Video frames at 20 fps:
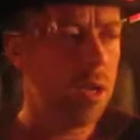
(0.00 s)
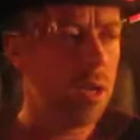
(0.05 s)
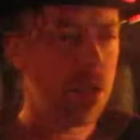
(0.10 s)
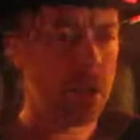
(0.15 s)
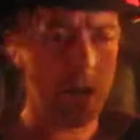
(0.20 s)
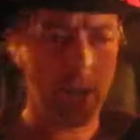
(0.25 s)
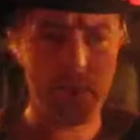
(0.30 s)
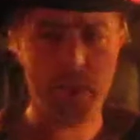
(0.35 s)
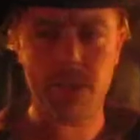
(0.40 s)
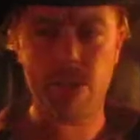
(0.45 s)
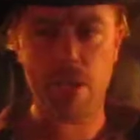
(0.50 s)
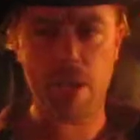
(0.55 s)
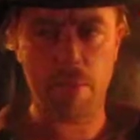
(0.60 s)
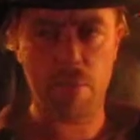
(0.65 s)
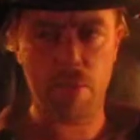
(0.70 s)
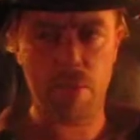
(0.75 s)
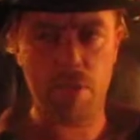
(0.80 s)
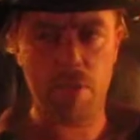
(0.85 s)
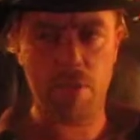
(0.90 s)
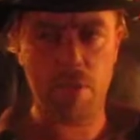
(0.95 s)
And I'm not talking
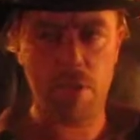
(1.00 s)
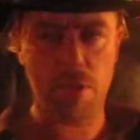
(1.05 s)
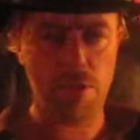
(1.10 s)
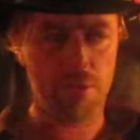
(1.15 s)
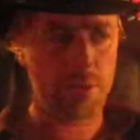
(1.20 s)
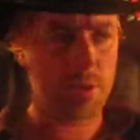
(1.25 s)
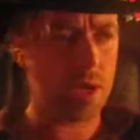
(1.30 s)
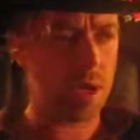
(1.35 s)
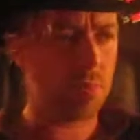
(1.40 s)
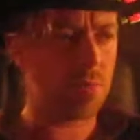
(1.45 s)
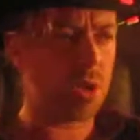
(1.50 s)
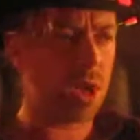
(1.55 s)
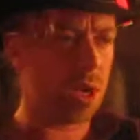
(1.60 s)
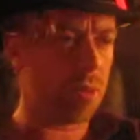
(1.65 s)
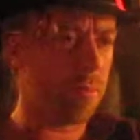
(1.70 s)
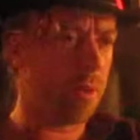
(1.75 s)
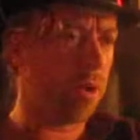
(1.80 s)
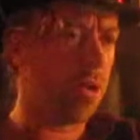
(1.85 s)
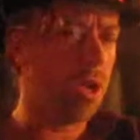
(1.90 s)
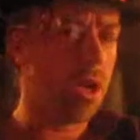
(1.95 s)
about just healthcare. I'm
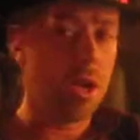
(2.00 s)
talking about